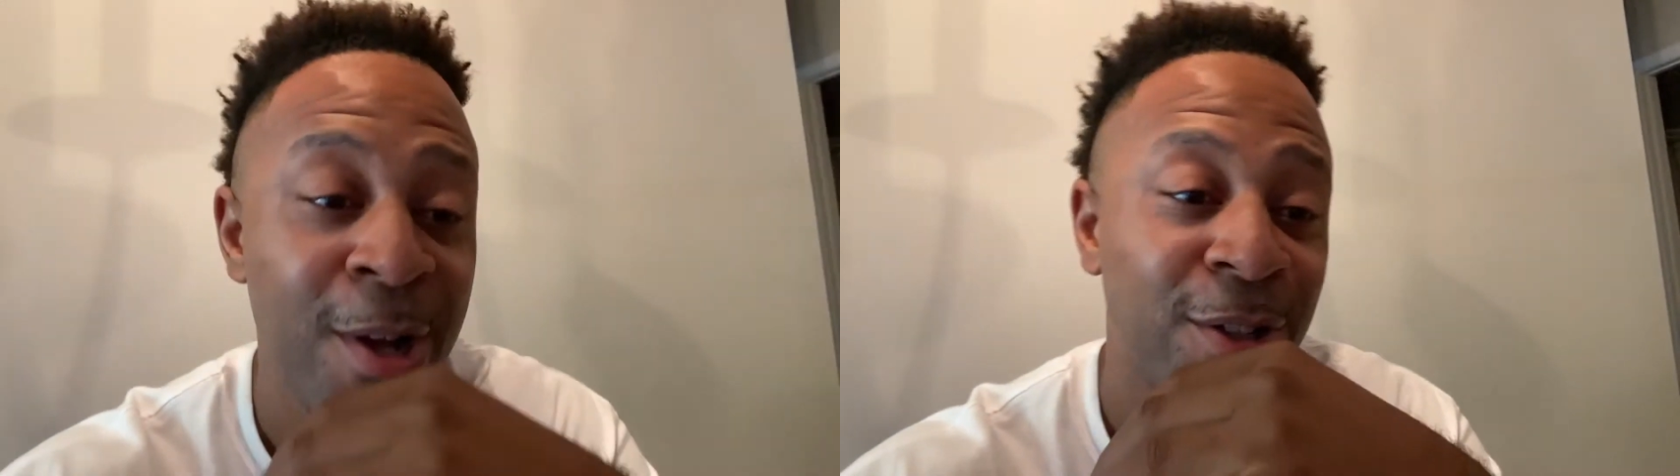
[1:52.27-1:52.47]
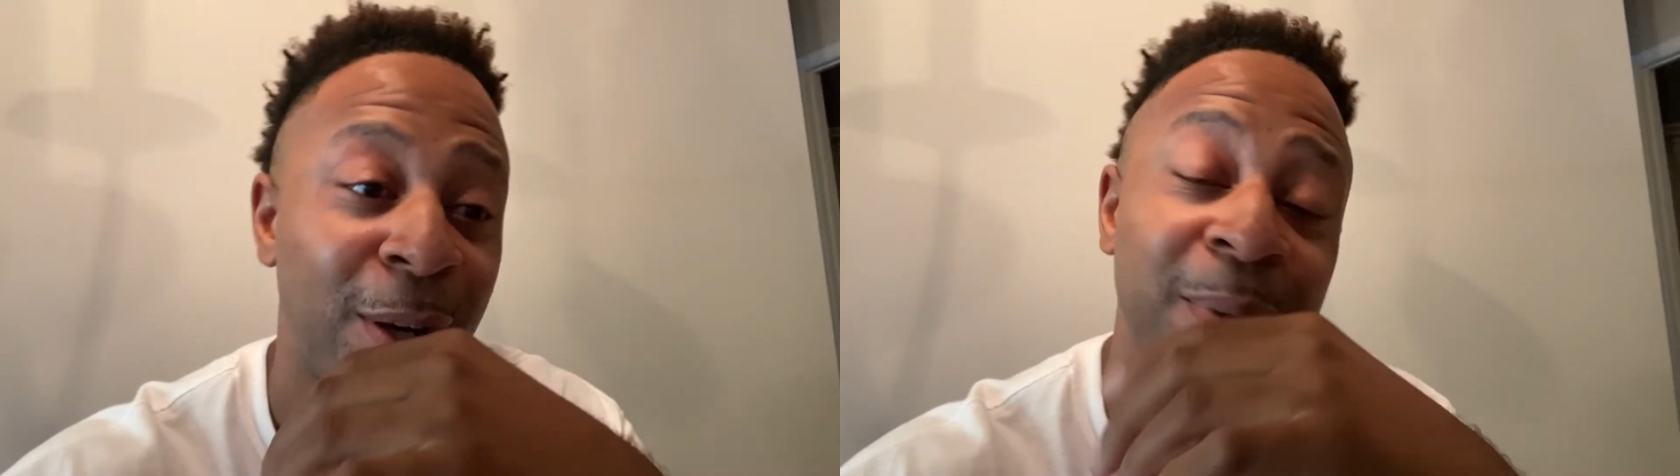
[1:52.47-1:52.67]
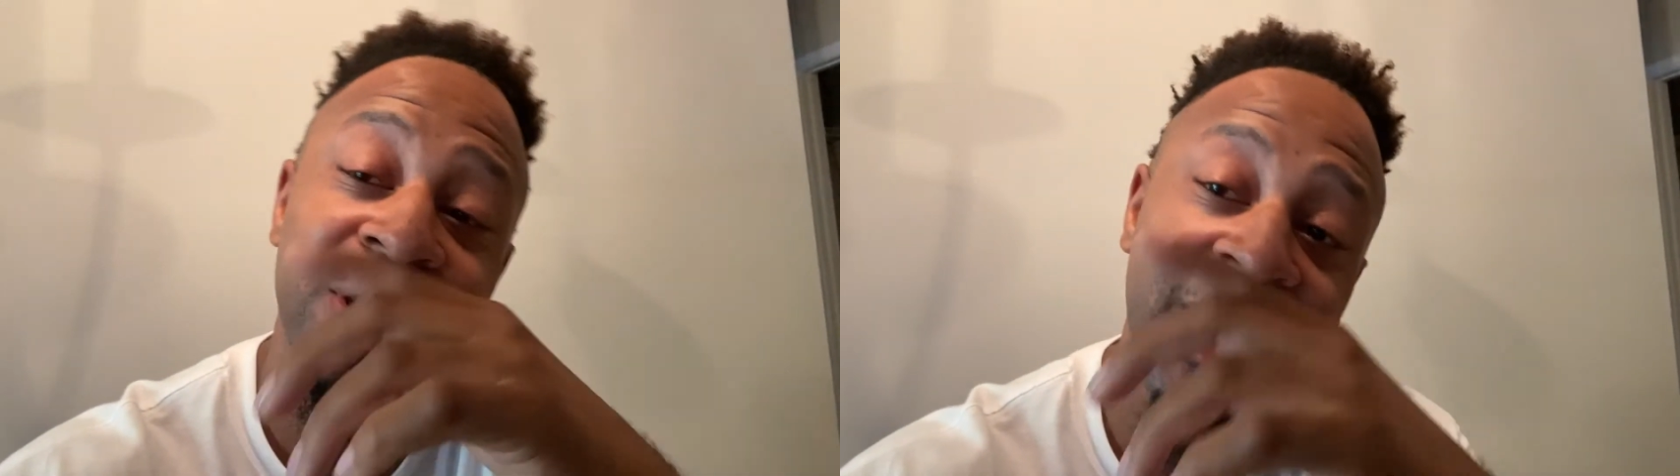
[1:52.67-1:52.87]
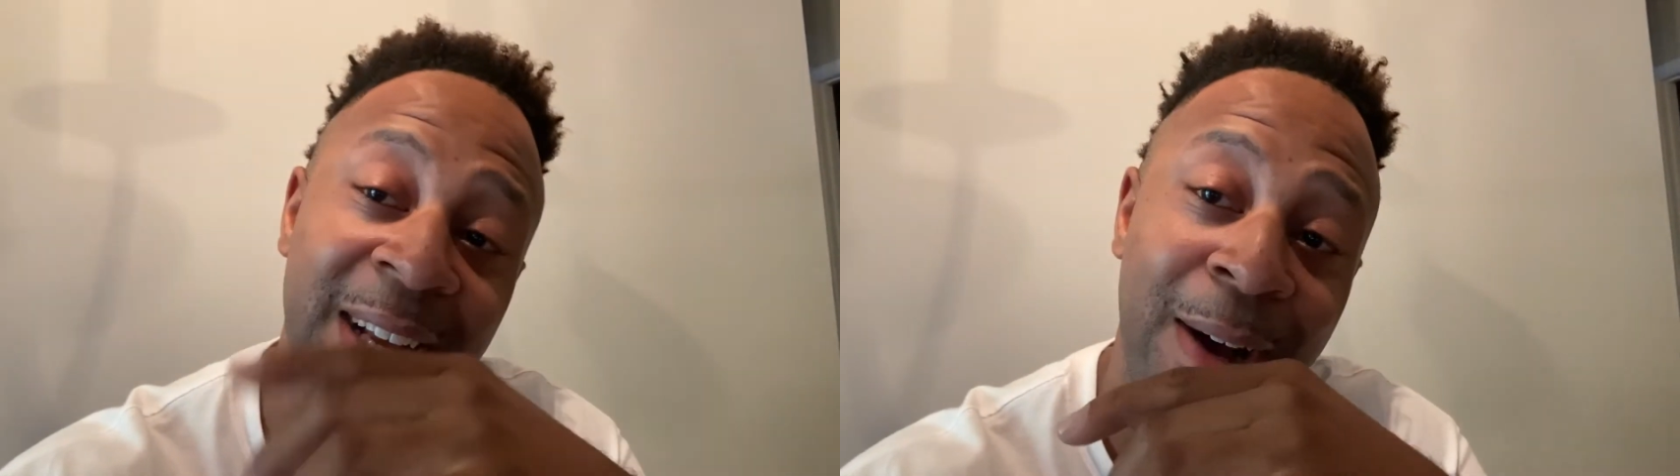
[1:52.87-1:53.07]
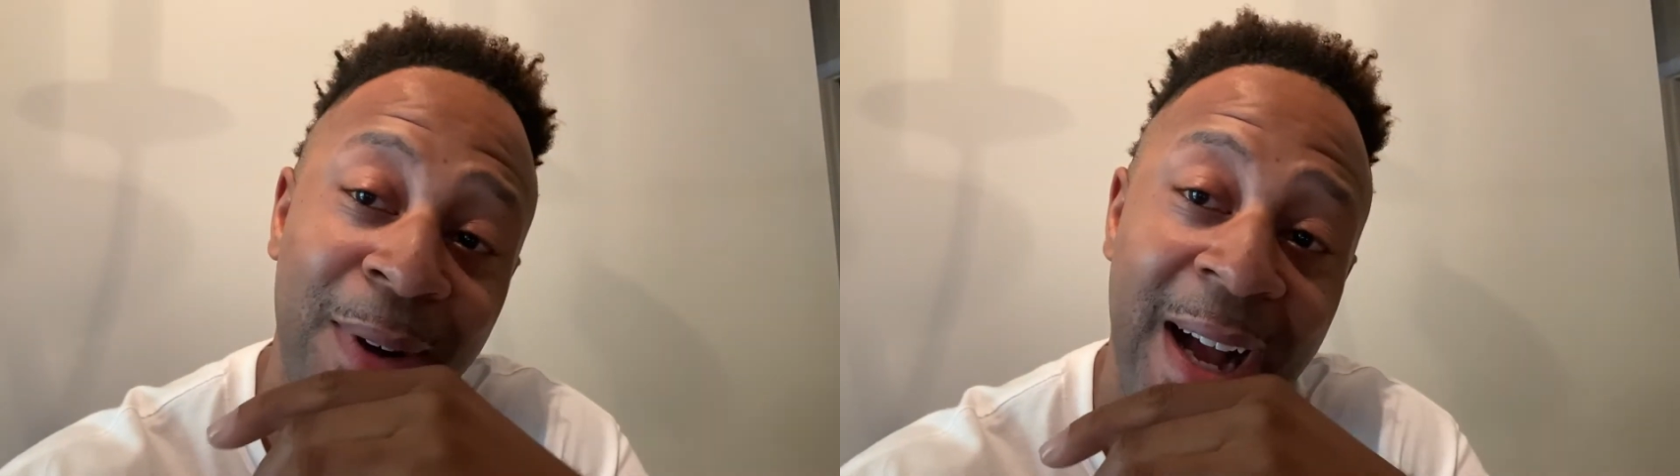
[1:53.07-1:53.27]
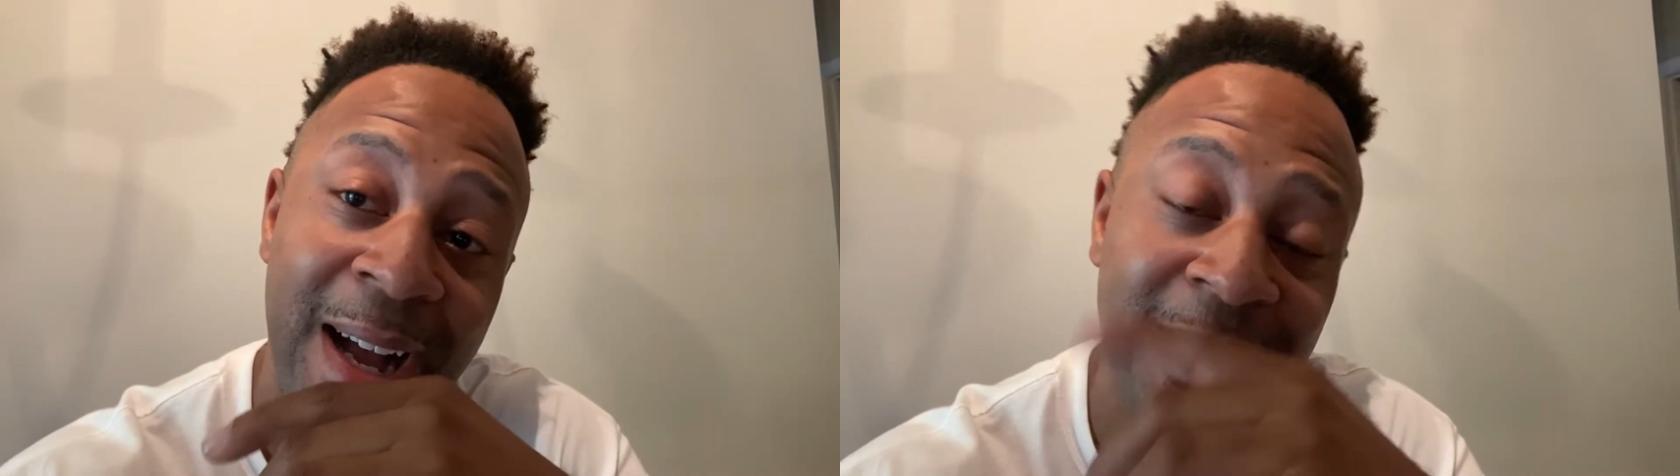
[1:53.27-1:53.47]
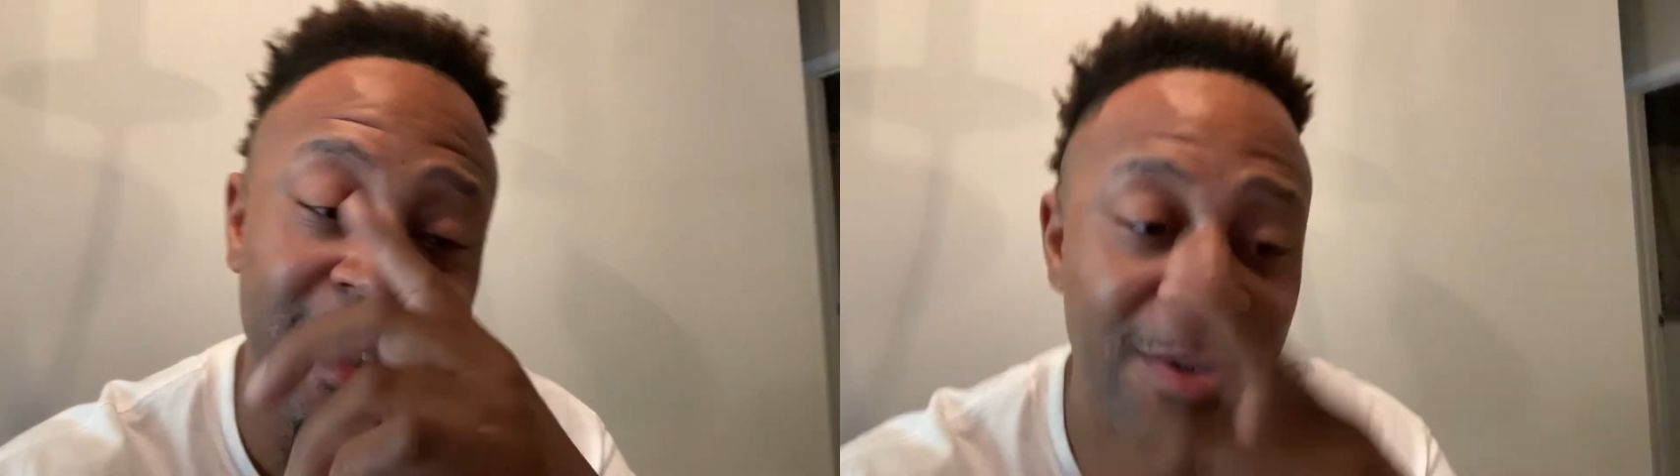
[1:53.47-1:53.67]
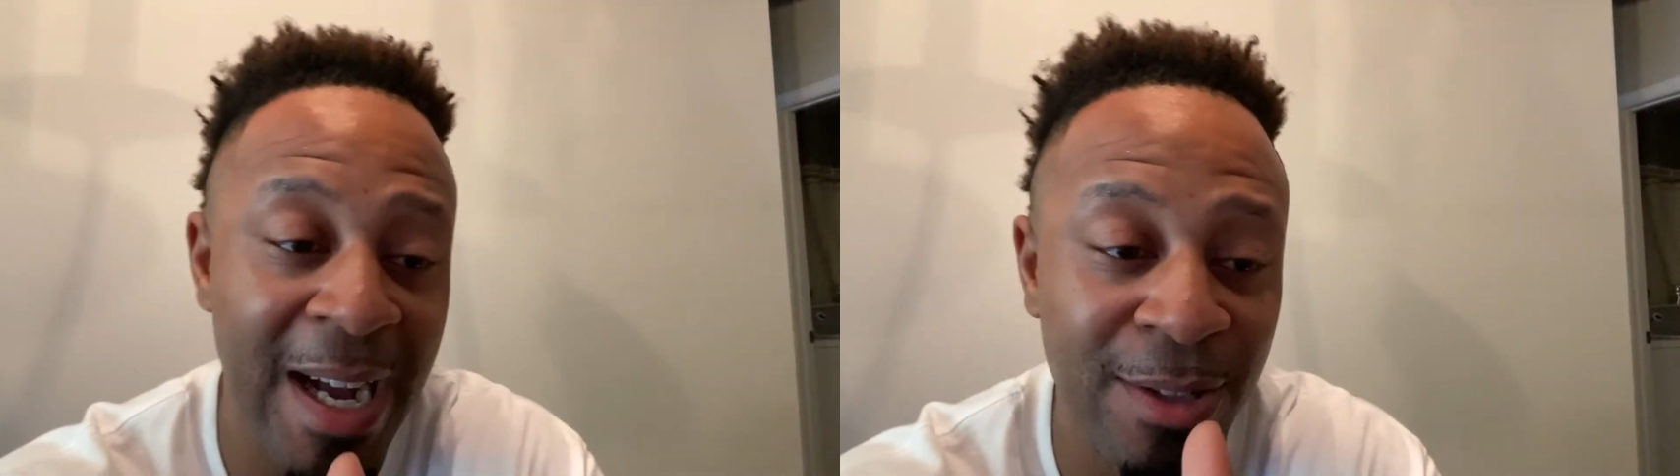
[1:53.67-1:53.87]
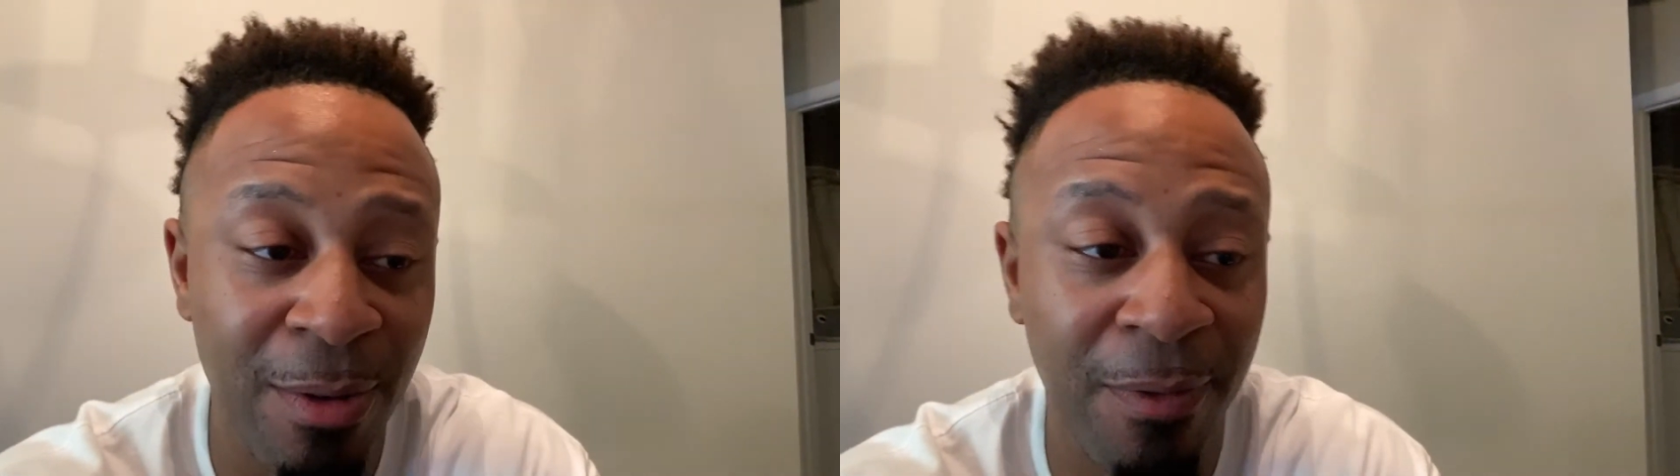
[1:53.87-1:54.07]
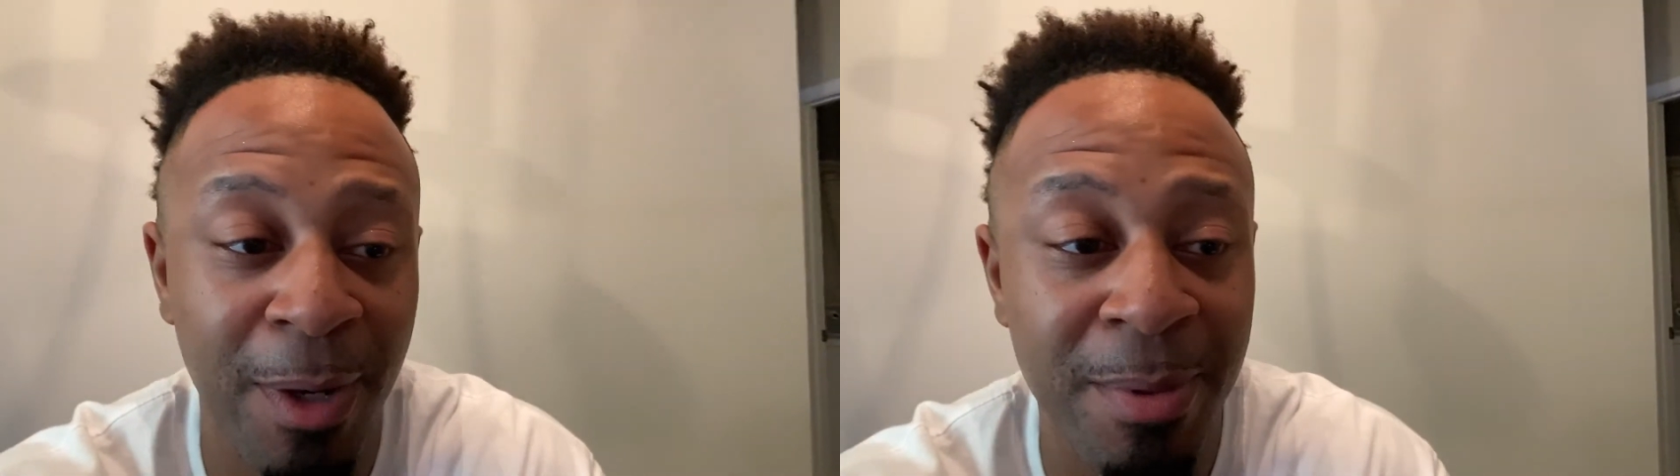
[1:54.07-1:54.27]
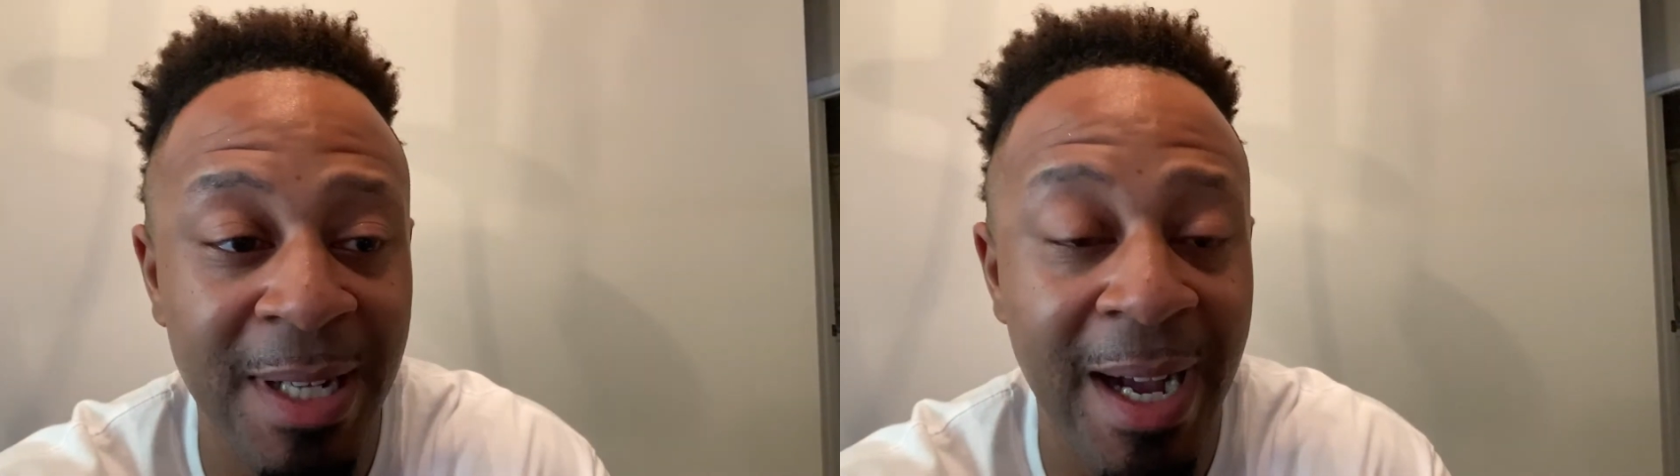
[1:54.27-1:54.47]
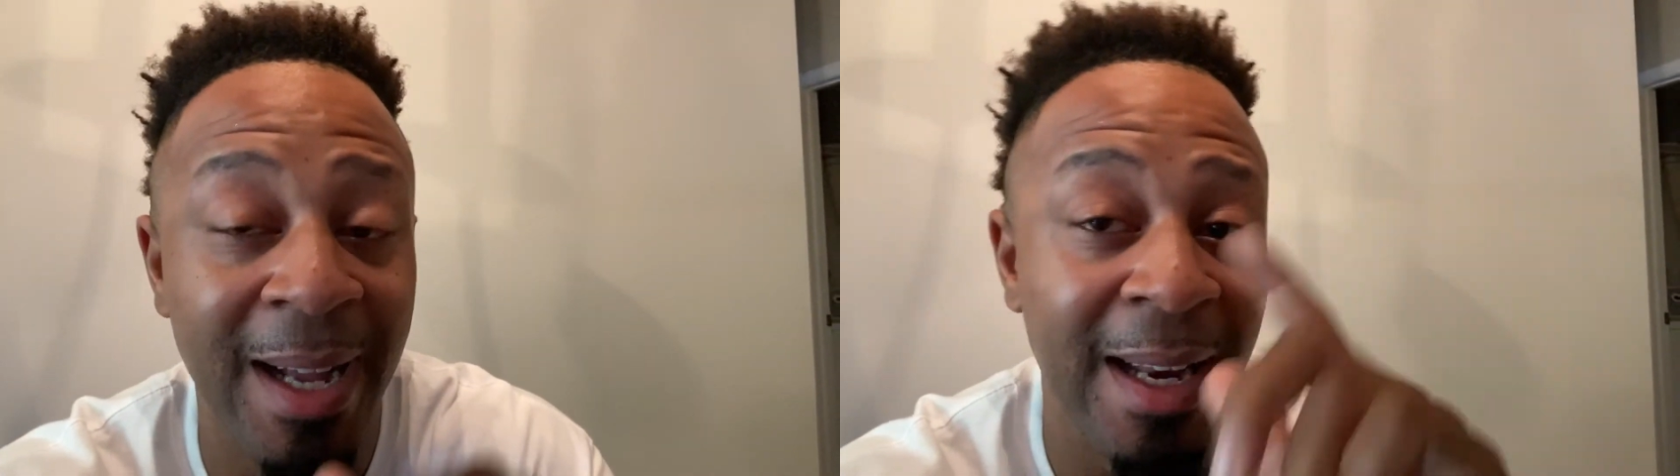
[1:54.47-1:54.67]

So I'm going to check it out, guys. See you guys on the flip side.